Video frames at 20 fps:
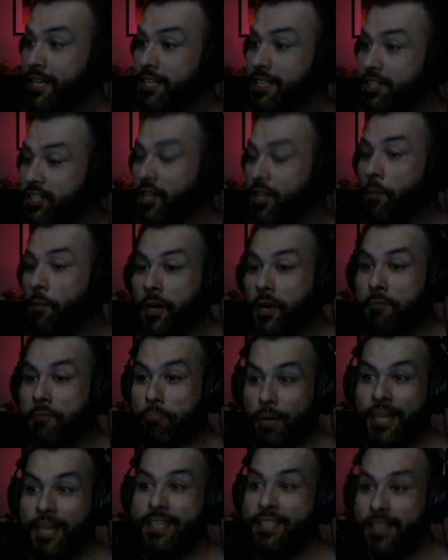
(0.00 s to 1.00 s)
Someone
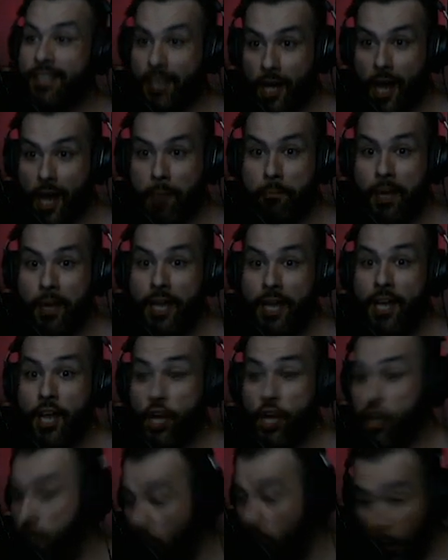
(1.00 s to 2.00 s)
brings it up,
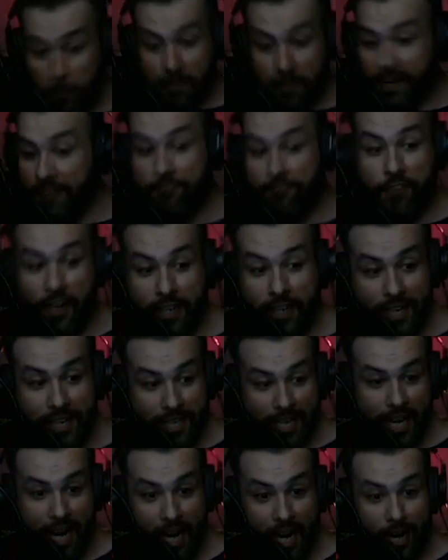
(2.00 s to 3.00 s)
nobody
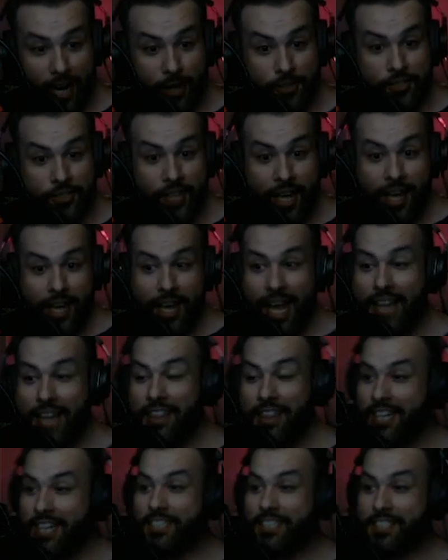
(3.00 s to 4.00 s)
fucking cares.
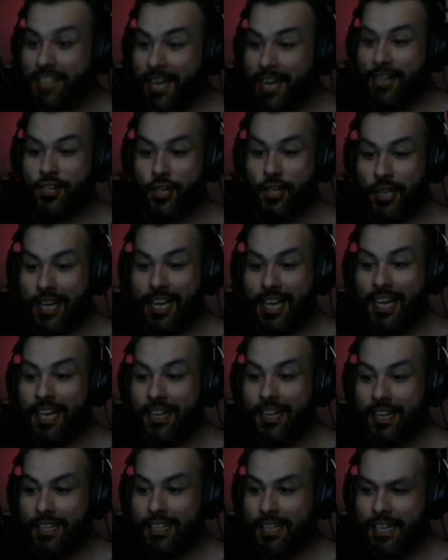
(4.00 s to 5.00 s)
And then essentially,
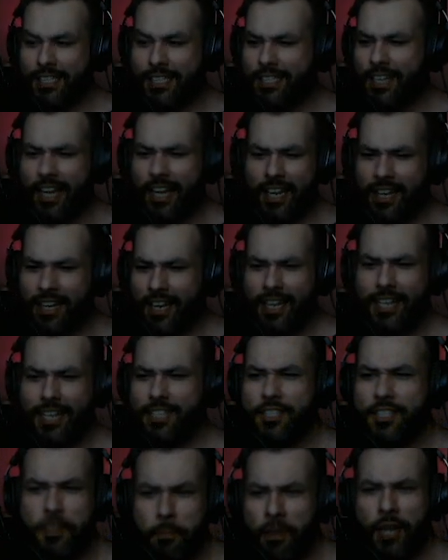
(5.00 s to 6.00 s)
it, it's like
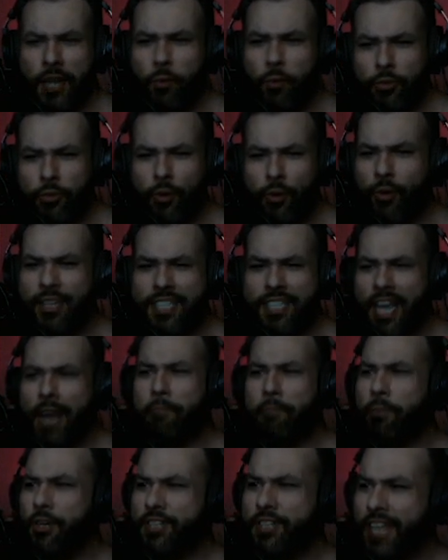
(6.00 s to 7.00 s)
somebody will throw a
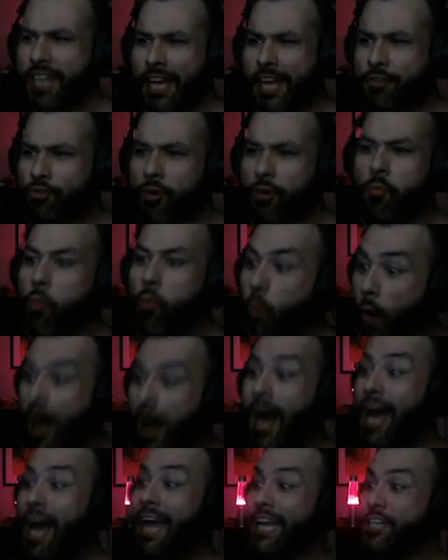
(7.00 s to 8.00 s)
temper tantrum.
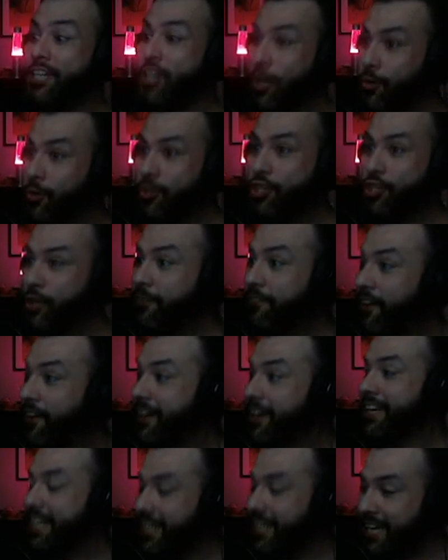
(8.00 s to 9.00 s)
Why don't you
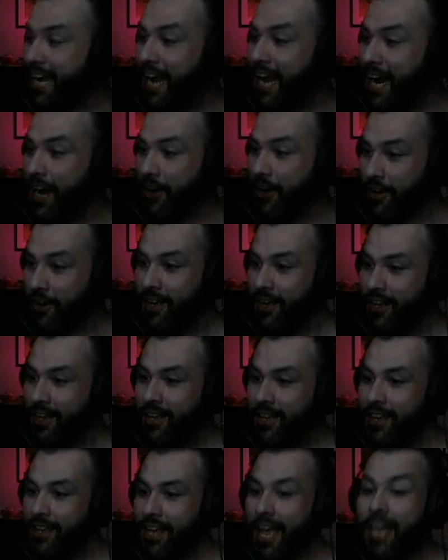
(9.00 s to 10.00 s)
fucking care?
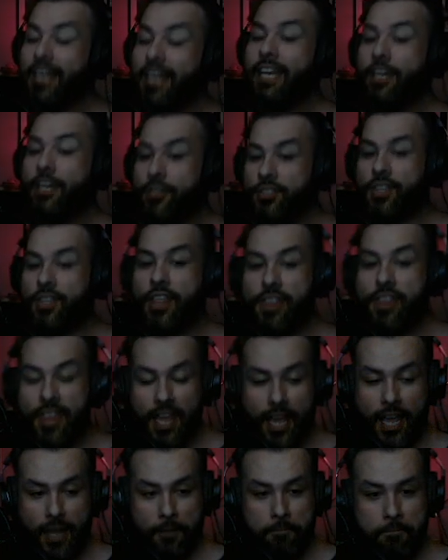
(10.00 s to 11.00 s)
And here's the
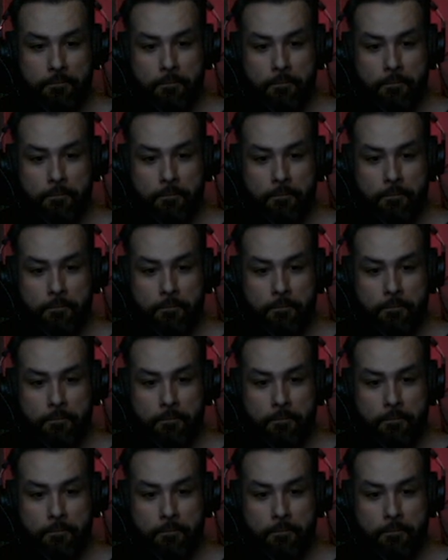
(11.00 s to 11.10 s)
thing.